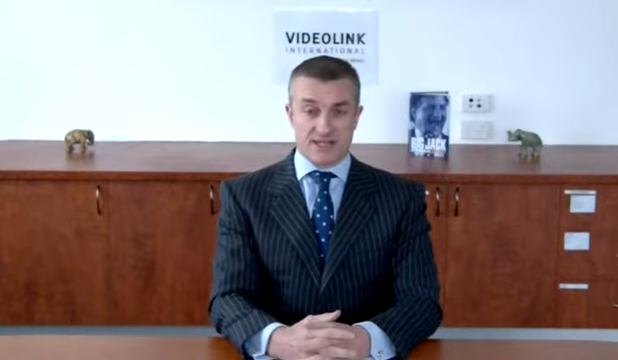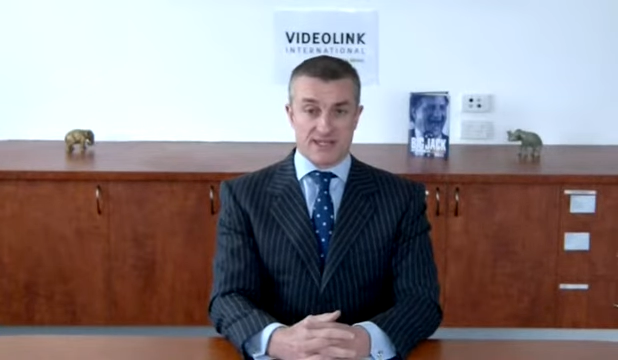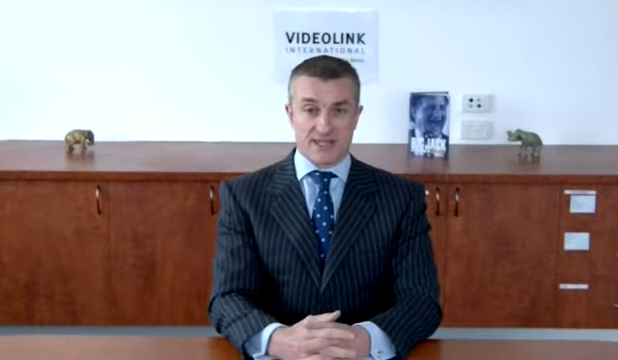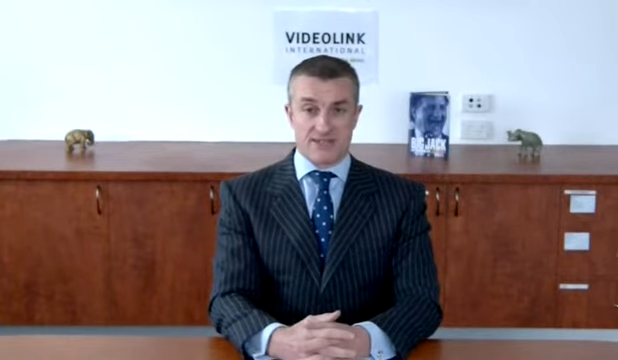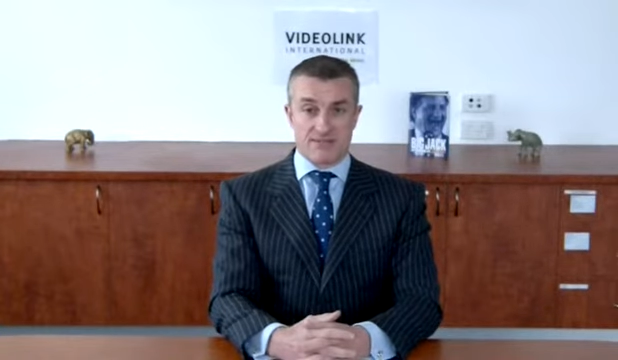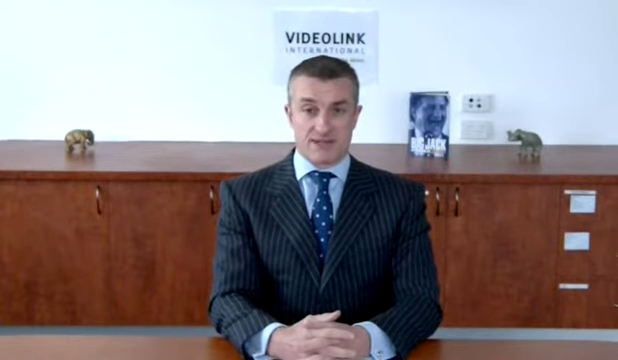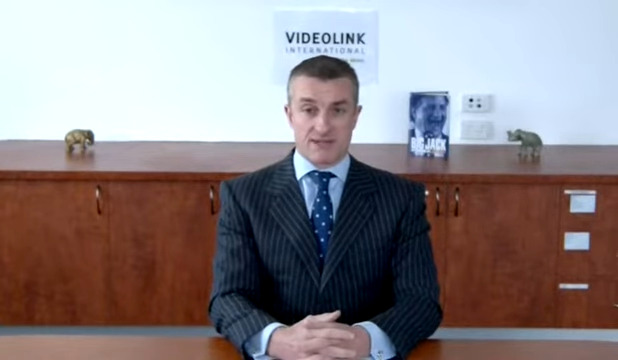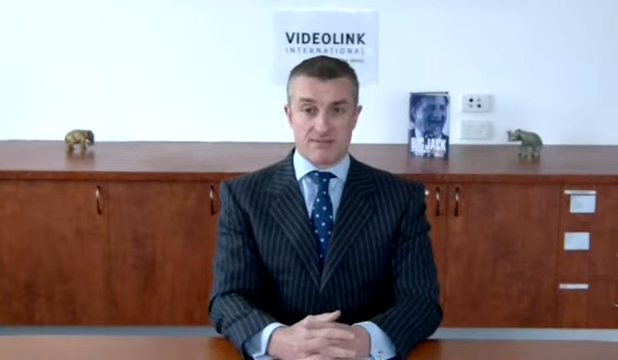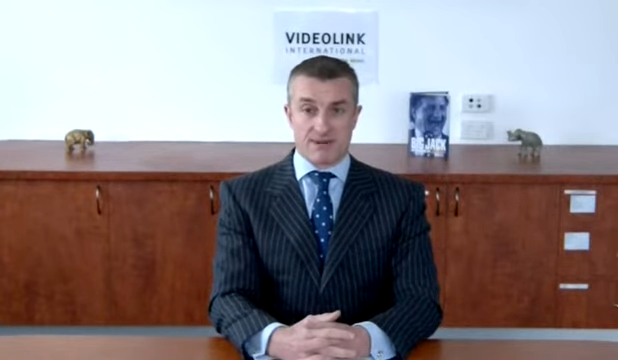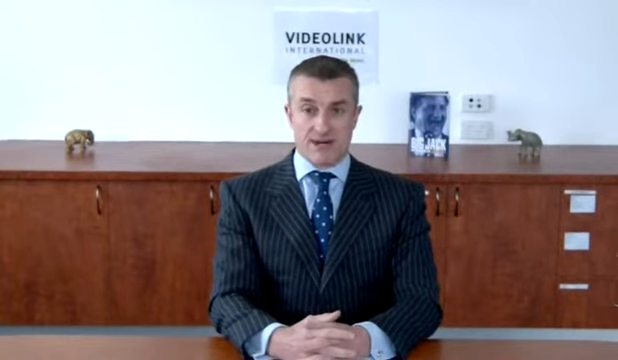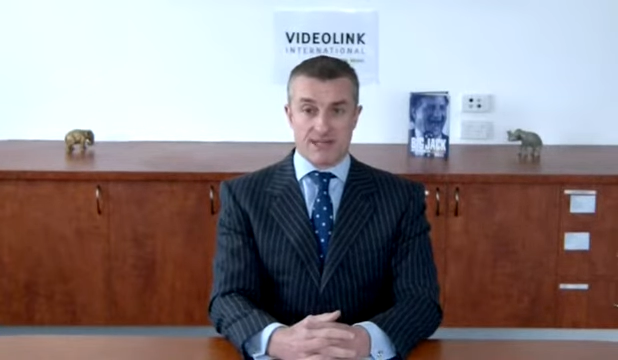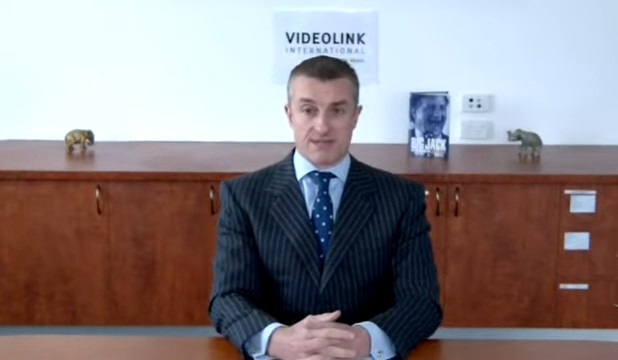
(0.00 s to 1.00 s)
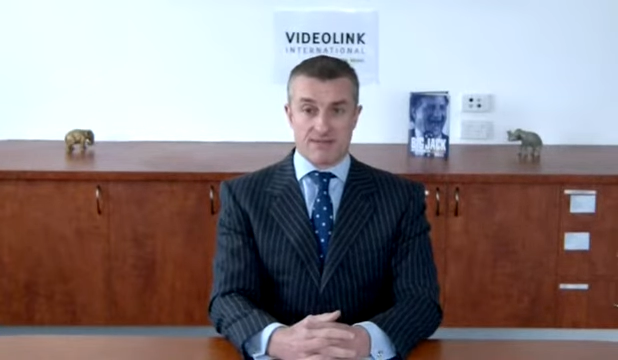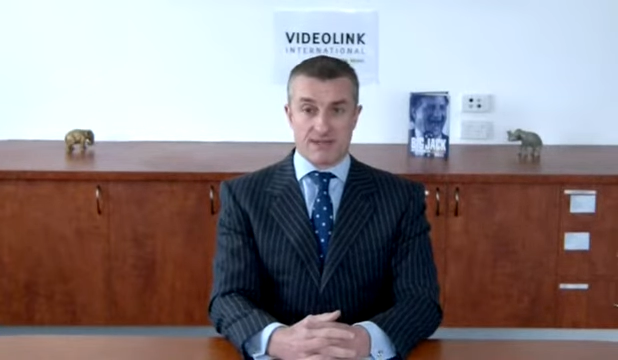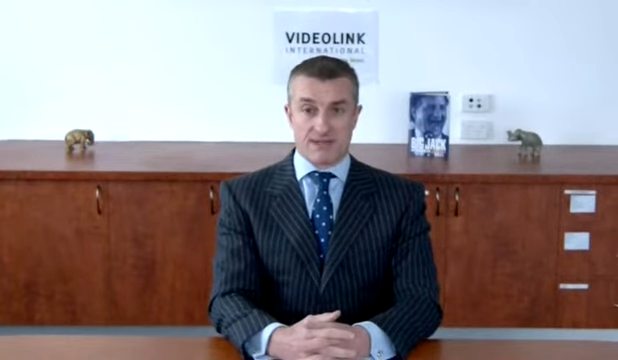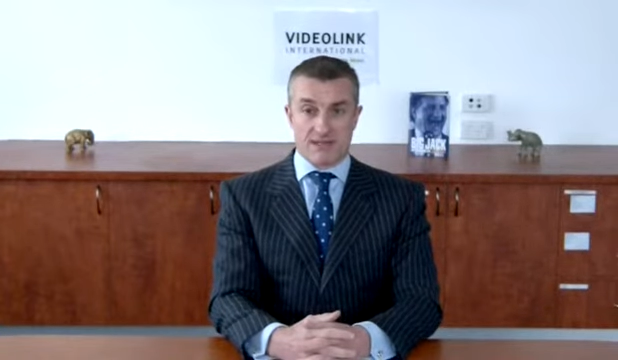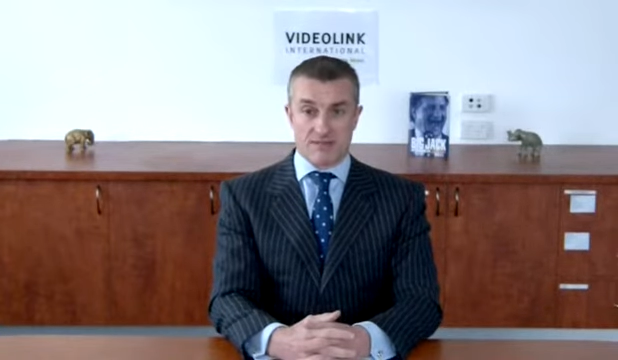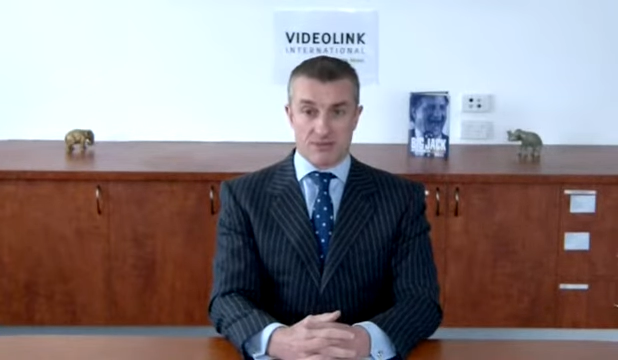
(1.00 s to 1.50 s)
extensively in the past
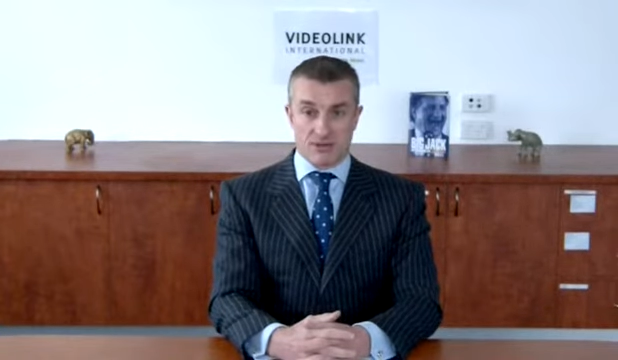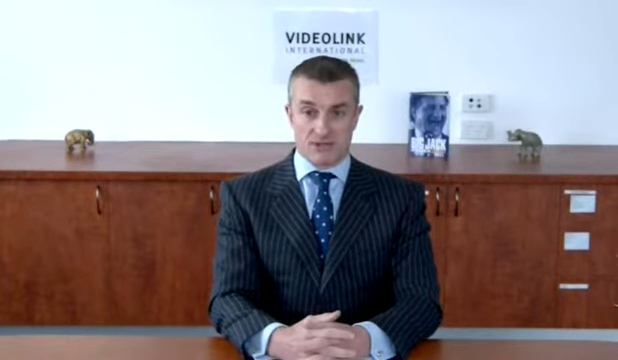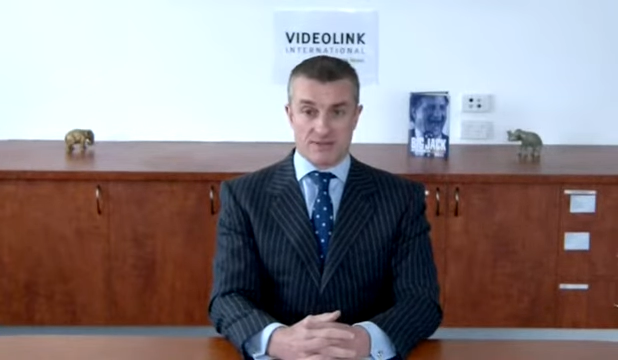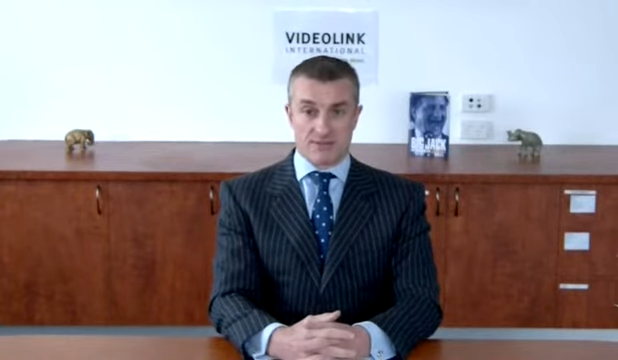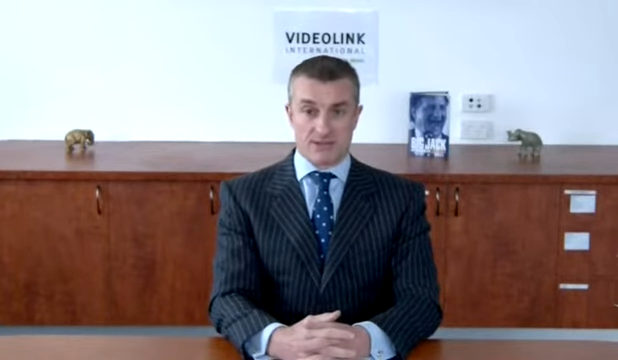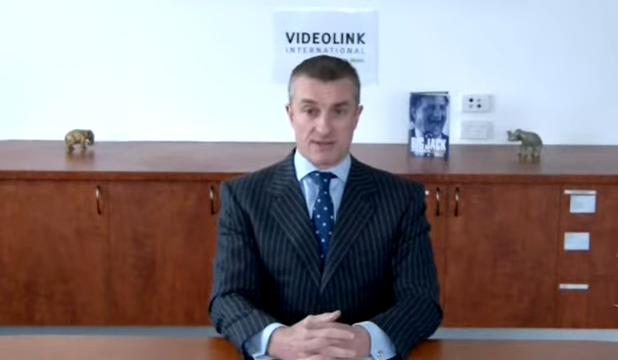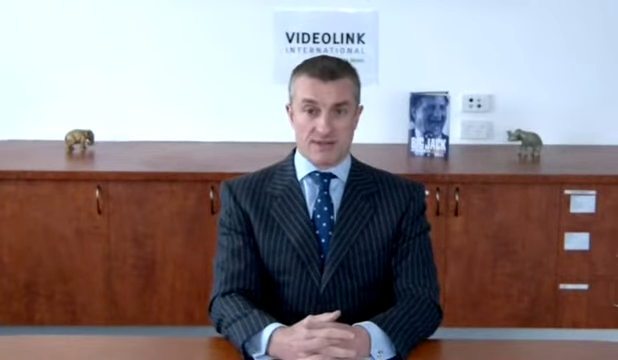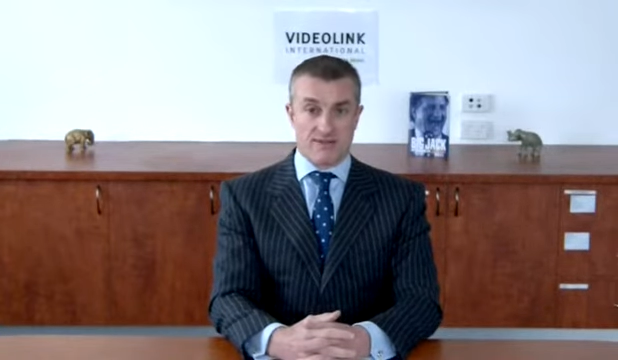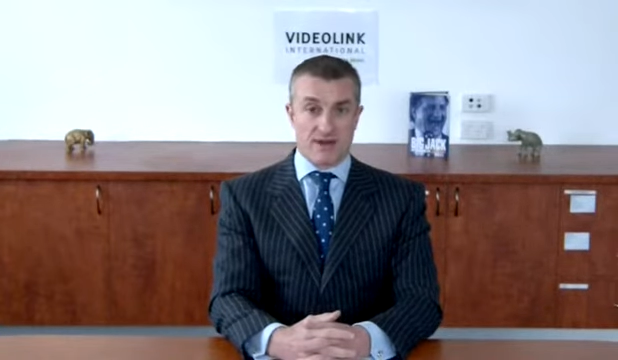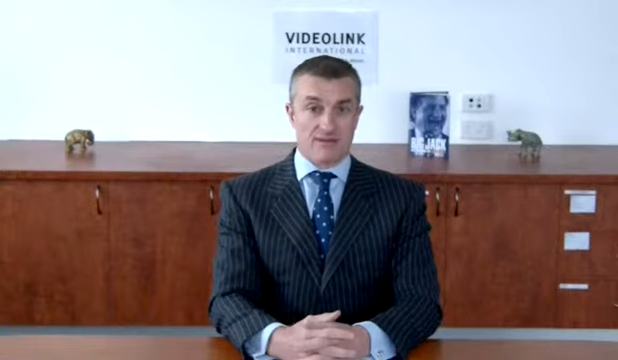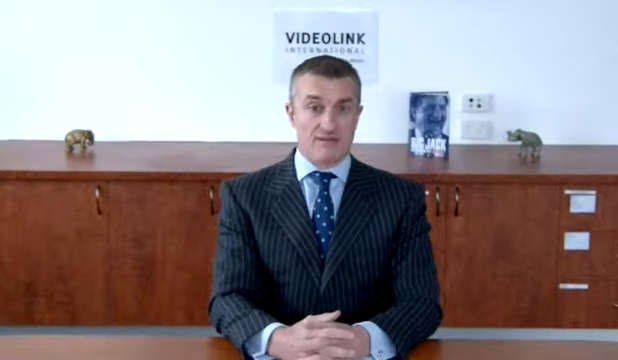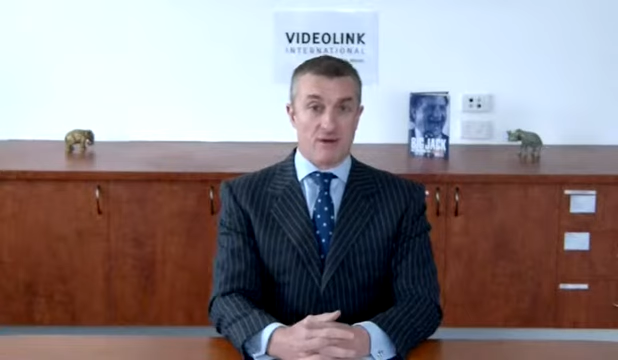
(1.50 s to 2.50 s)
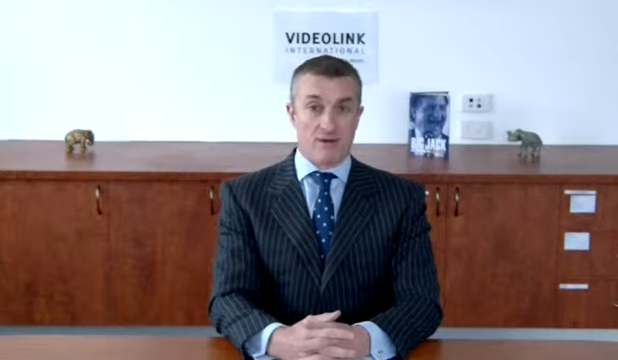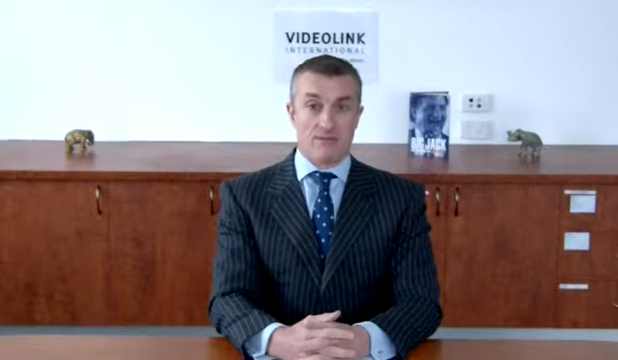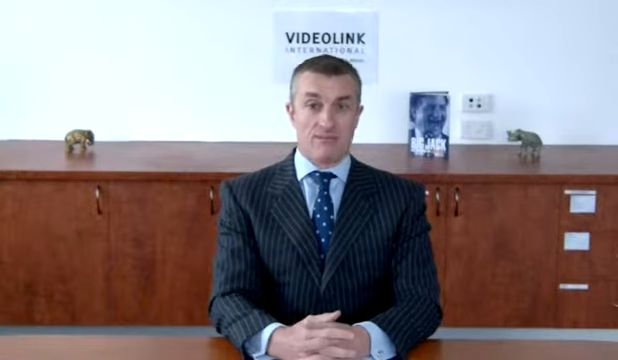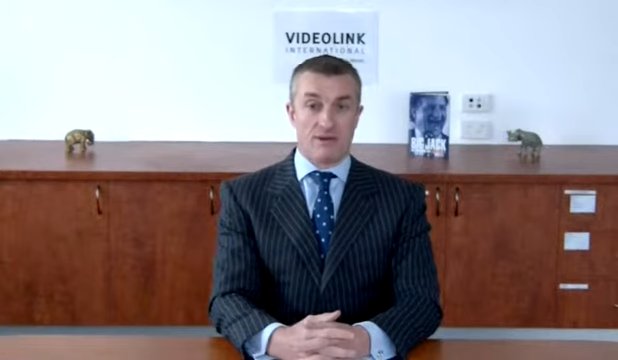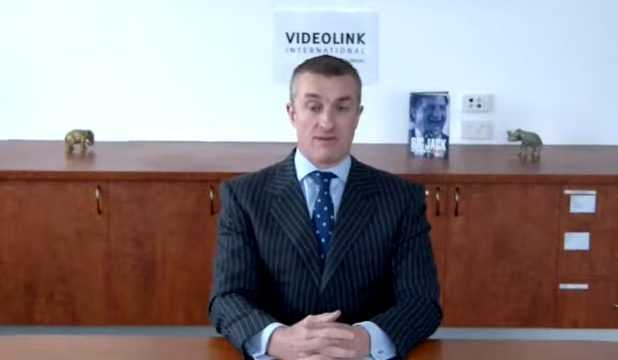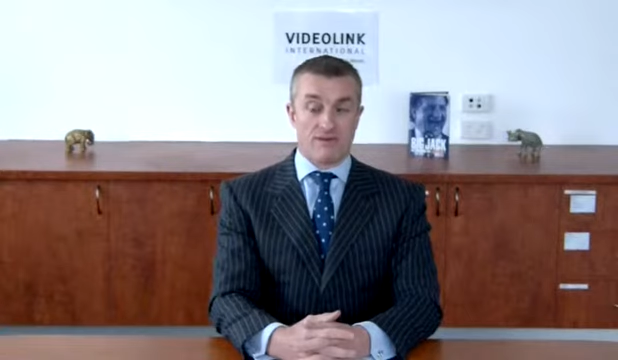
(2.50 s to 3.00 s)
about the possibility of a
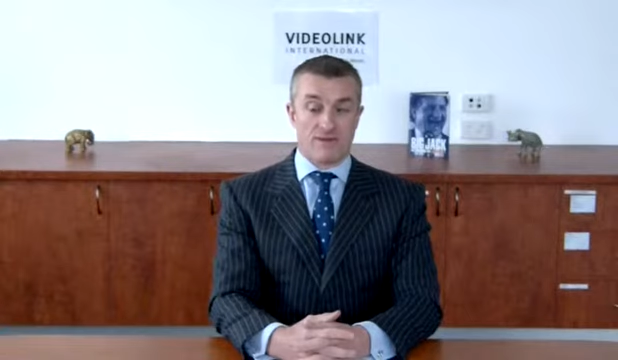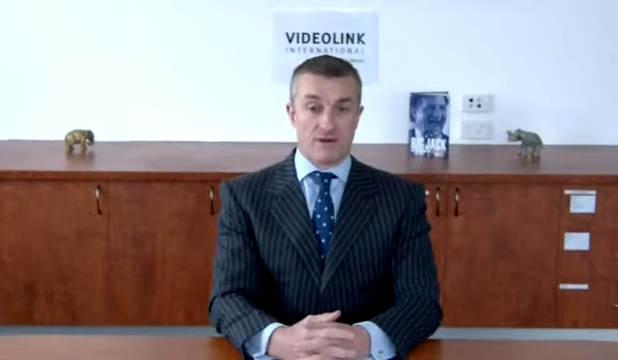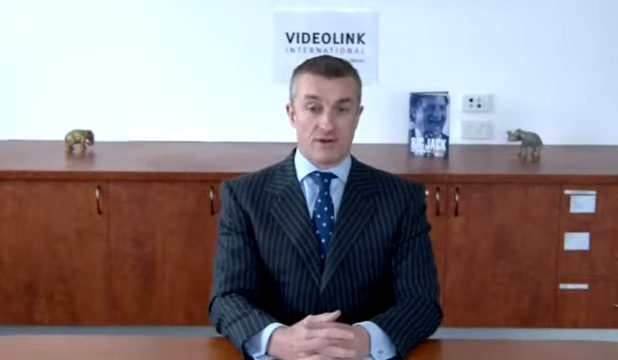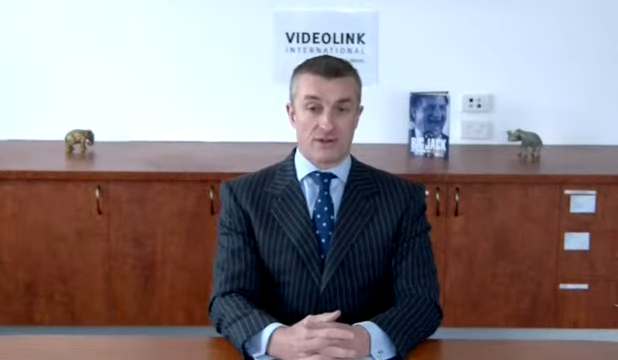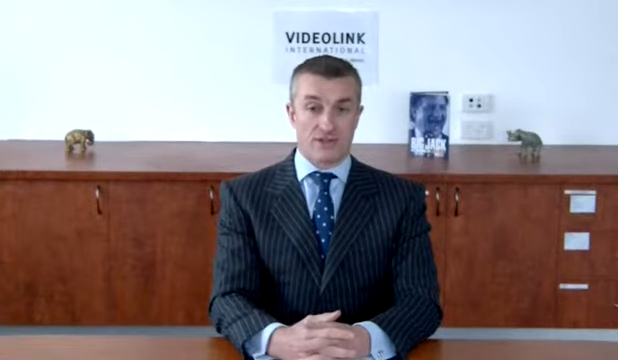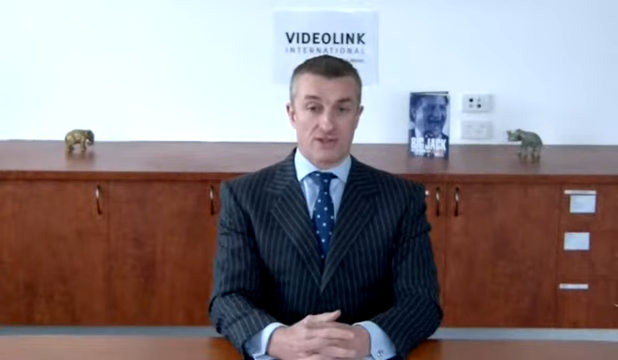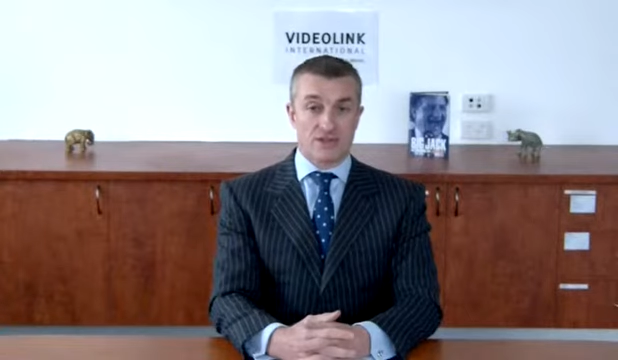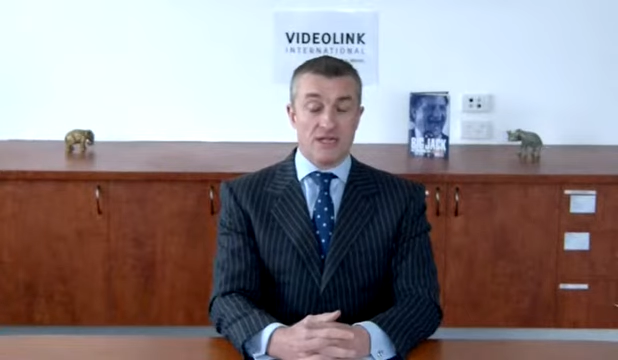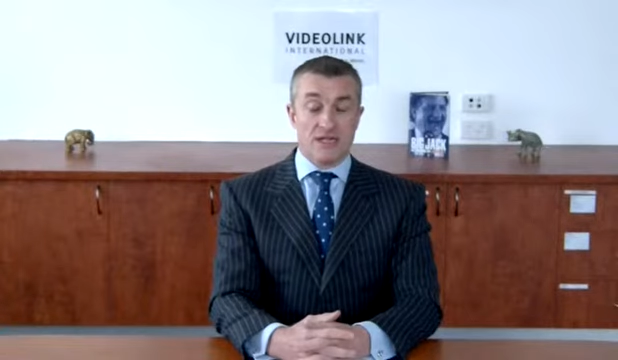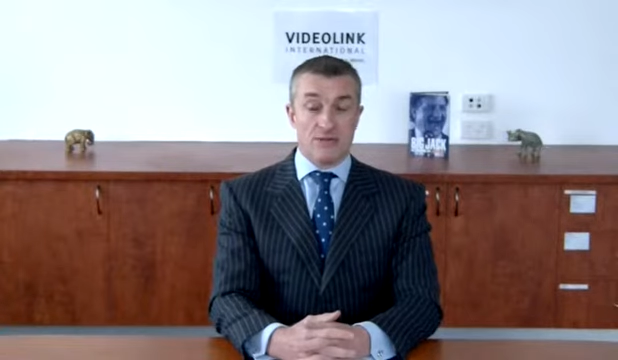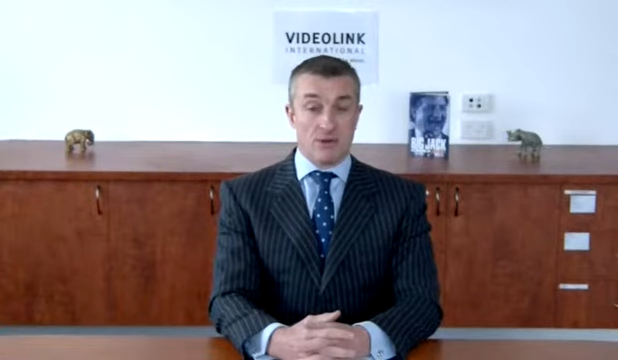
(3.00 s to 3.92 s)
foreign bid for Foster's.